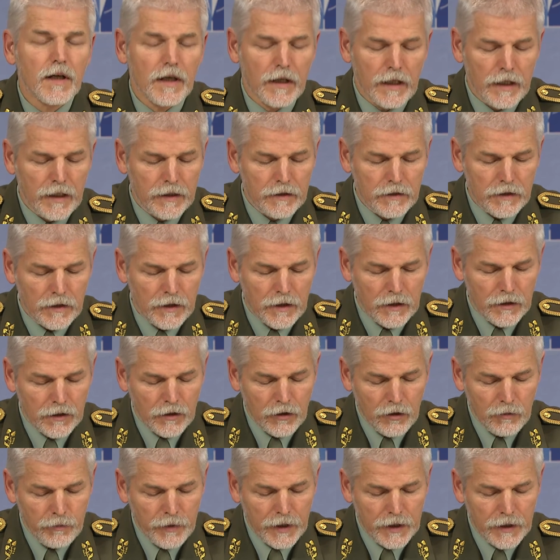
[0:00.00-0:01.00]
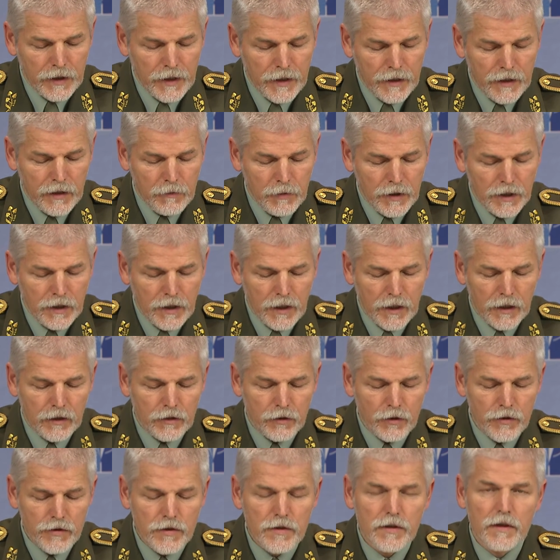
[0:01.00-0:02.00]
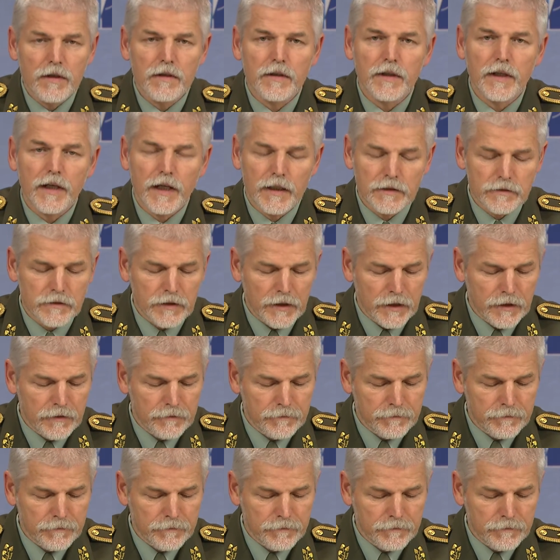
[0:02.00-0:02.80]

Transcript: and combat enemy across the country.